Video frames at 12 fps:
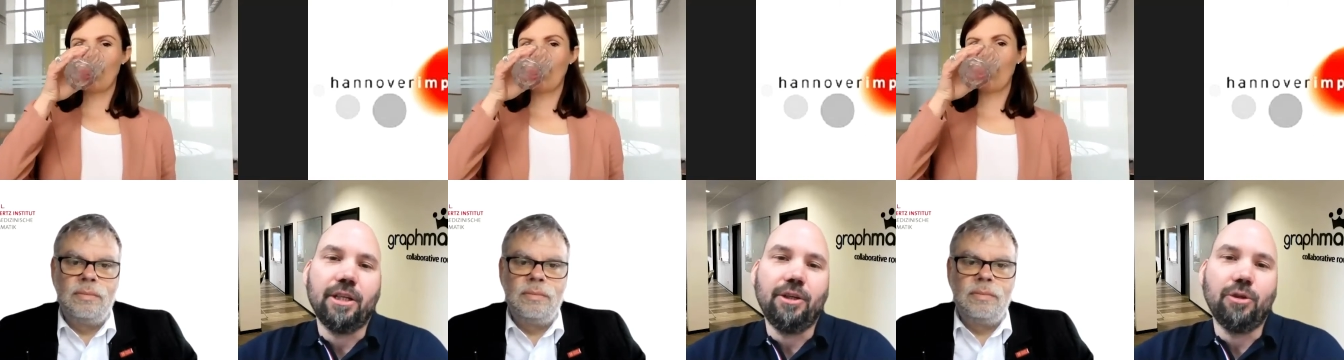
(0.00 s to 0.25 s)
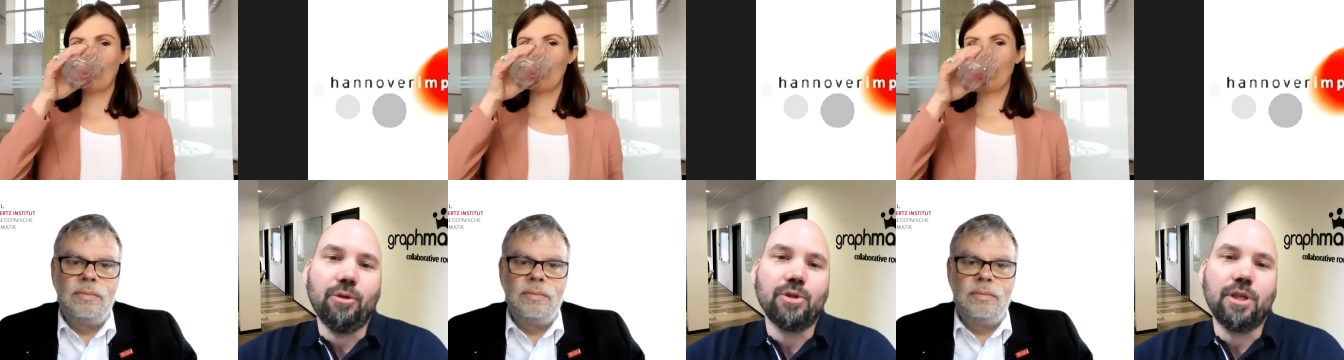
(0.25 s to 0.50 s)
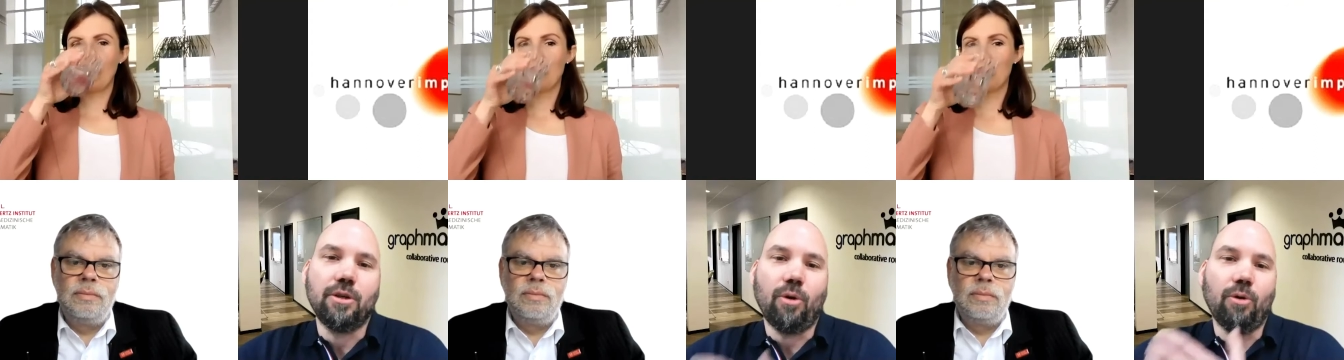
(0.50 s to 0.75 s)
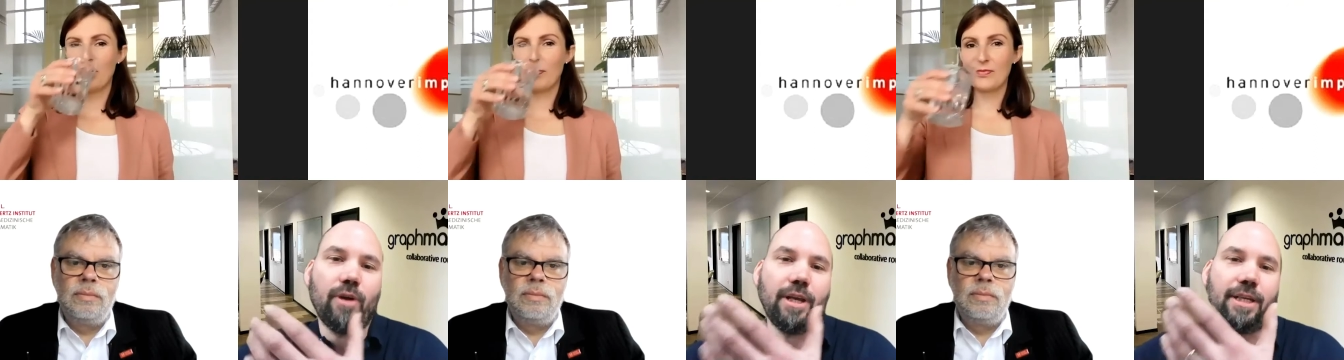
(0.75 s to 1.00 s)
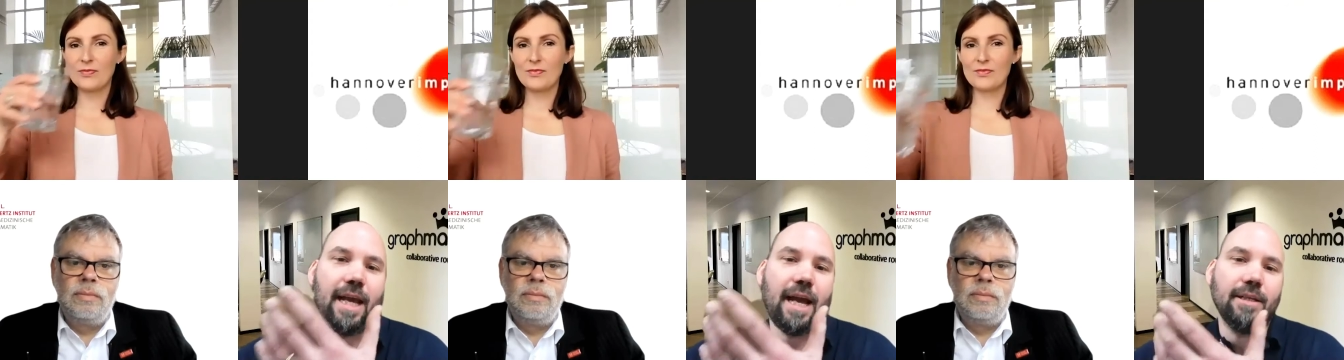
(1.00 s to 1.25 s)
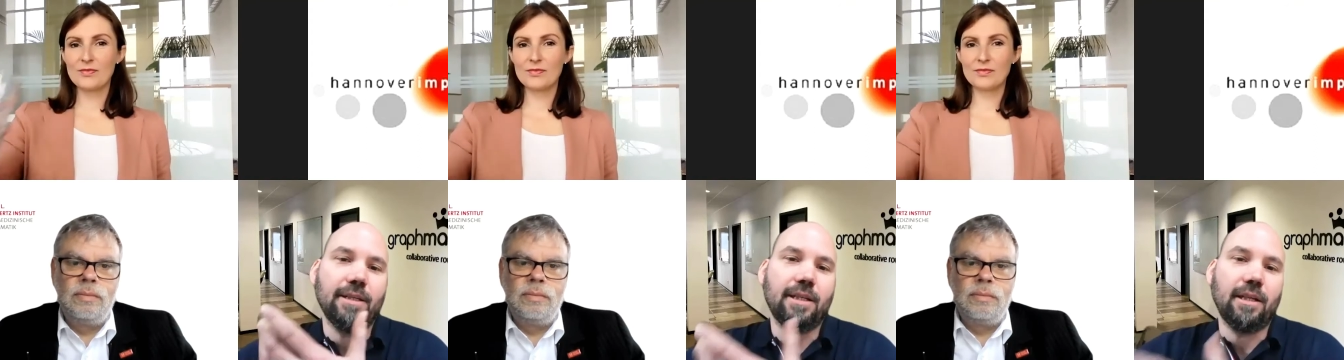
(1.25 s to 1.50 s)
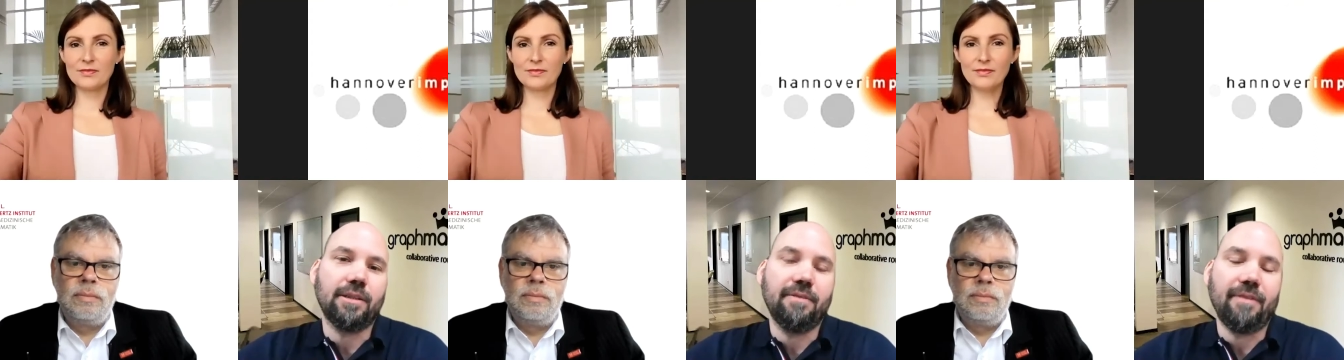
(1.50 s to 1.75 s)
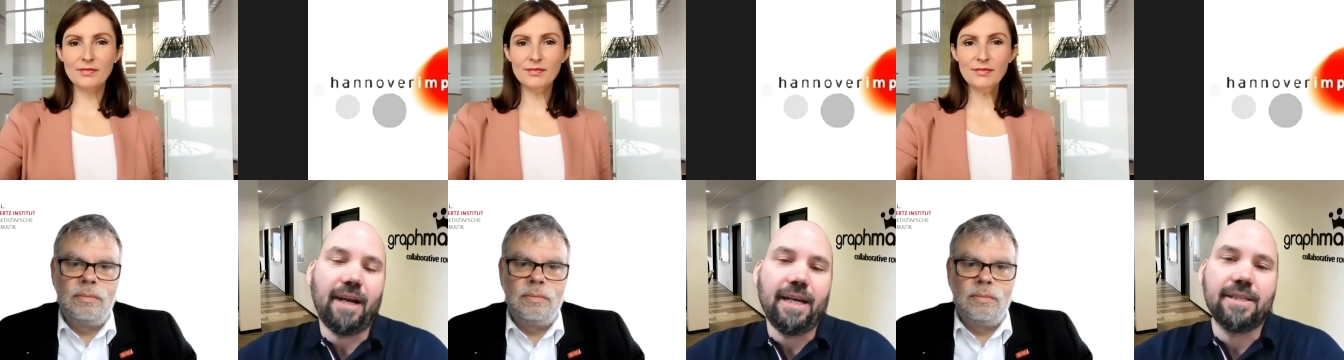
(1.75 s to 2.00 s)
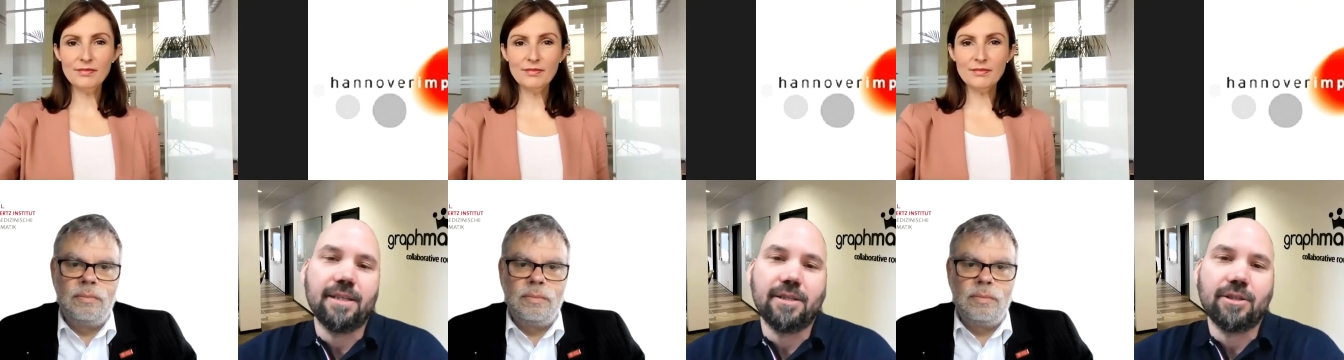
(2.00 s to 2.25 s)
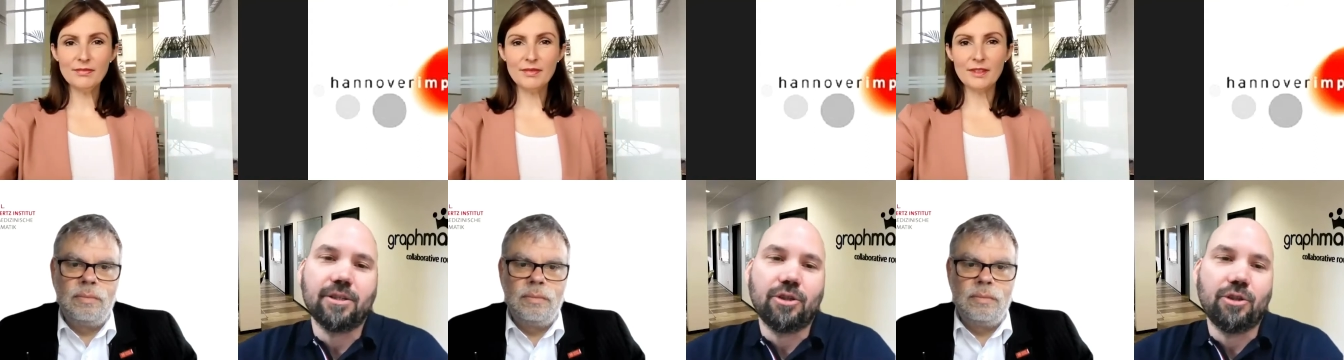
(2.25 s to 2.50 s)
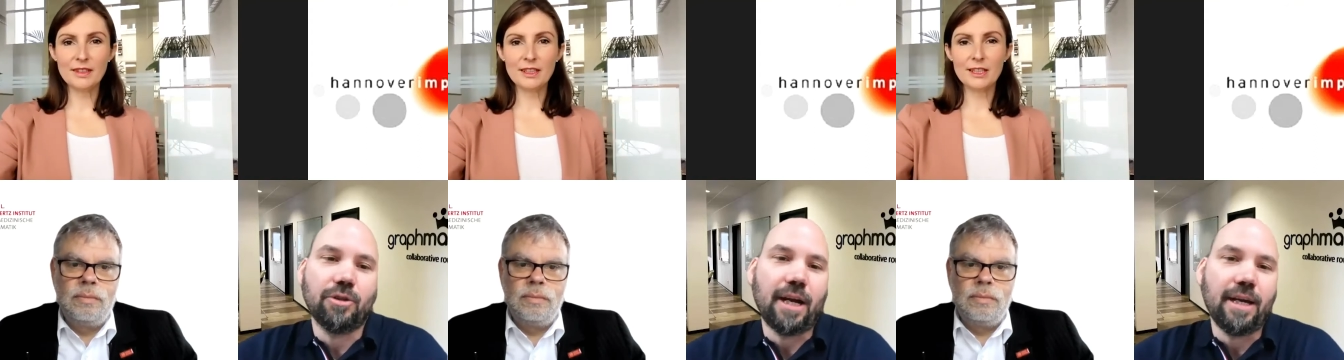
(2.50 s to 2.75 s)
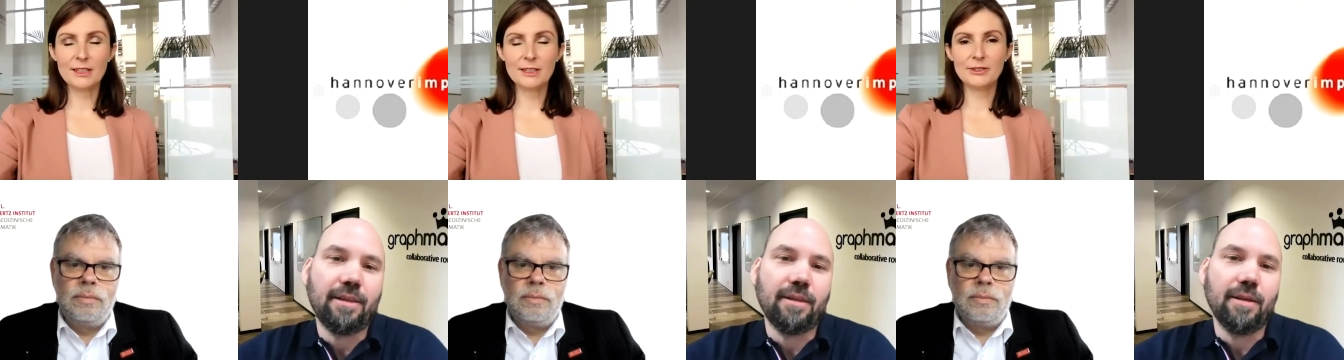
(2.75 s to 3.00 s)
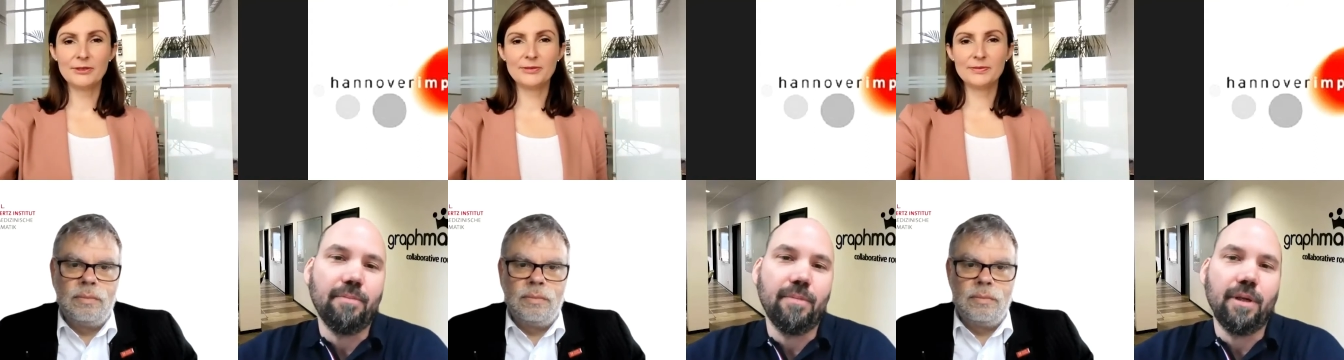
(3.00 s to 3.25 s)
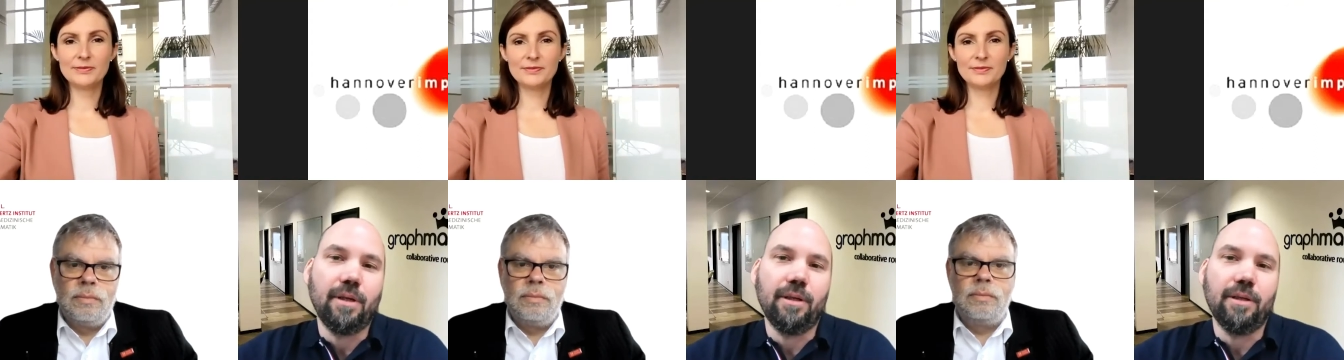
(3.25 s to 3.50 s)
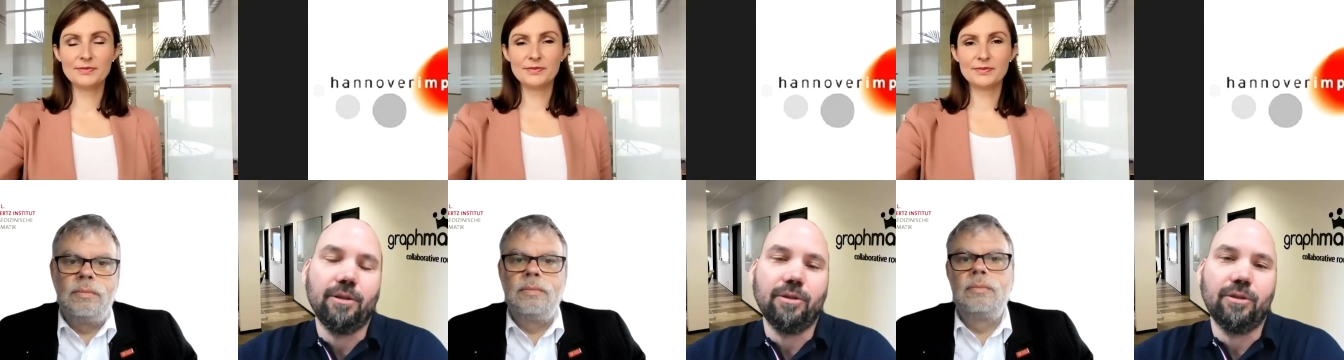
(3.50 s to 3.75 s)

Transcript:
Speaker 1: using already handheld devices to guide them uh,